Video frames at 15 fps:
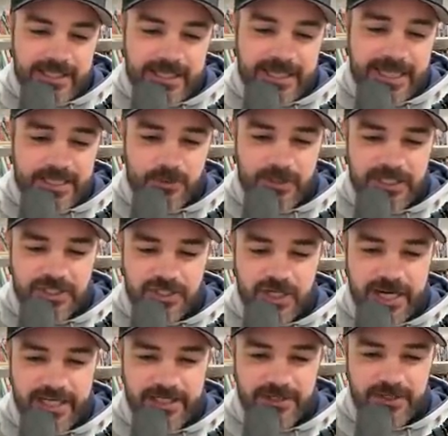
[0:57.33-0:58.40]
that's what he's
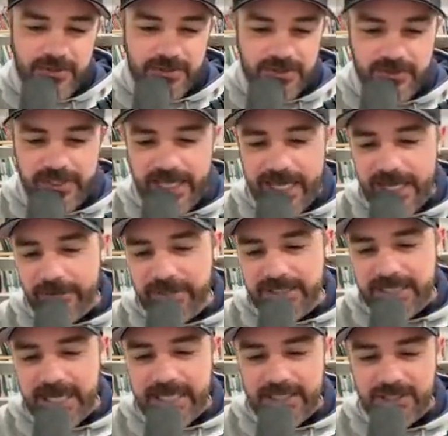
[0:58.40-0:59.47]
trying to do. So now he's
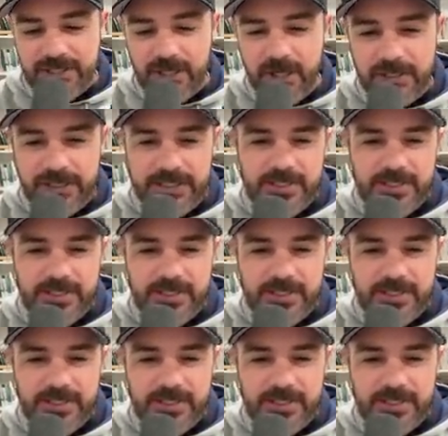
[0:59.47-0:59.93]
got to start the